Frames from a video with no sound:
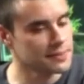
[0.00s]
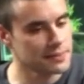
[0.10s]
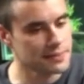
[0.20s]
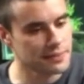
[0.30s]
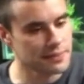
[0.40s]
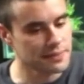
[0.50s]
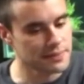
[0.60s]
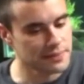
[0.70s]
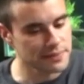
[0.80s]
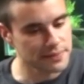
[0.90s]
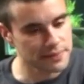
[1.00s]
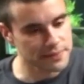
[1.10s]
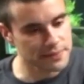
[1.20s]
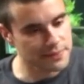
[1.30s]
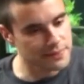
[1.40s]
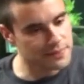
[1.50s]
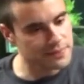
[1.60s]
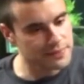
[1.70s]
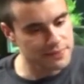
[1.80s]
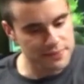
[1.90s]

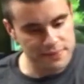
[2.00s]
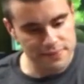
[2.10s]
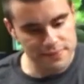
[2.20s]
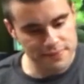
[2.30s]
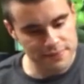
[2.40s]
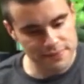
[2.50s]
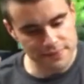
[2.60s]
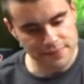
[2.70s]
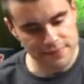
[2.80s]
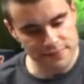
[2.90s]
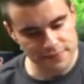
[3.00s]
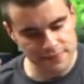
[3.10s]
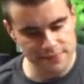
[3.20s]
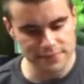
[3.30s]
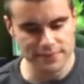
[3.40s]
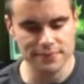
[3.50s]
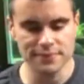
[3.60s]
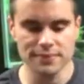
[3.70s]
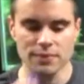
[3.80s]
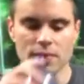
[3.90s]

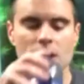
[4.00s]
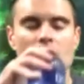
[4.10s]
No words are spoken by the person on screen.